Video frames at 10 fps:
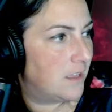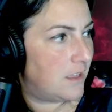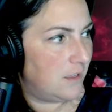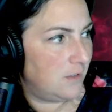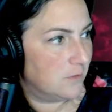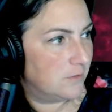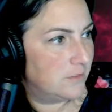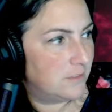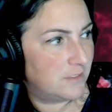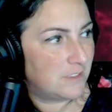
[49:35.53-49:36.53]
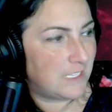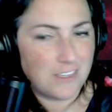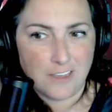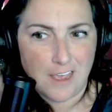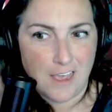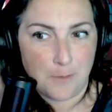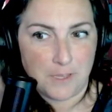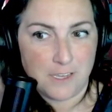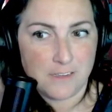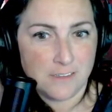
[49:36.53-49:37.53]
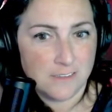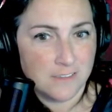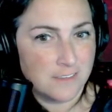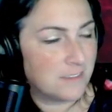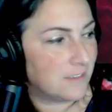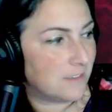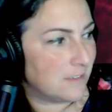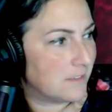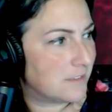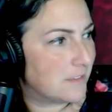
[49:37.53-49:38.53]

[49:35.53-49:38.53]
Oh, they look happy. Goodness.